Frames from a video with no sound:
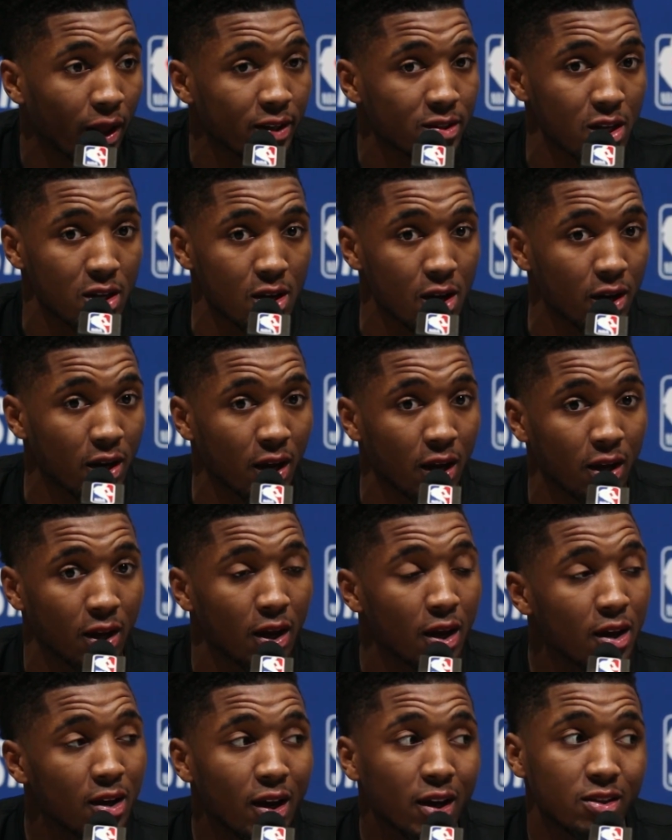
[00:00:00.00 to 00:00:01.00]
As a
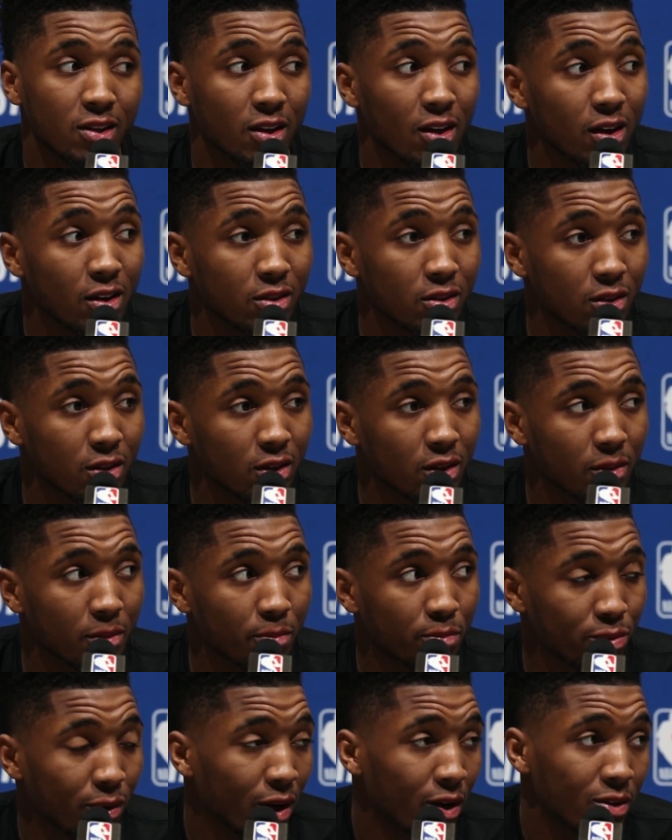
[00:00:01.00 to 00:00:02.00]
young
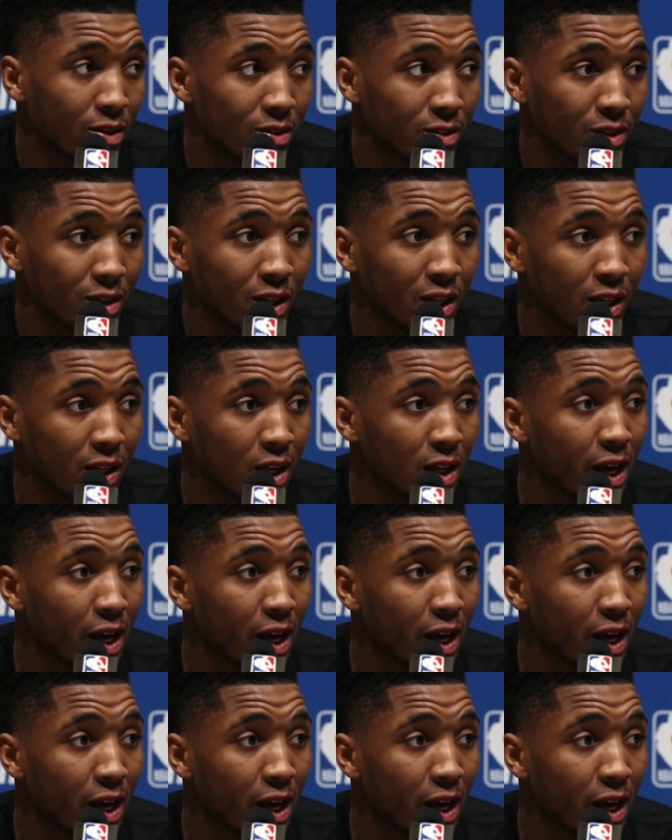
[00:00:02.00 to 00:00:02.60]
player in this league,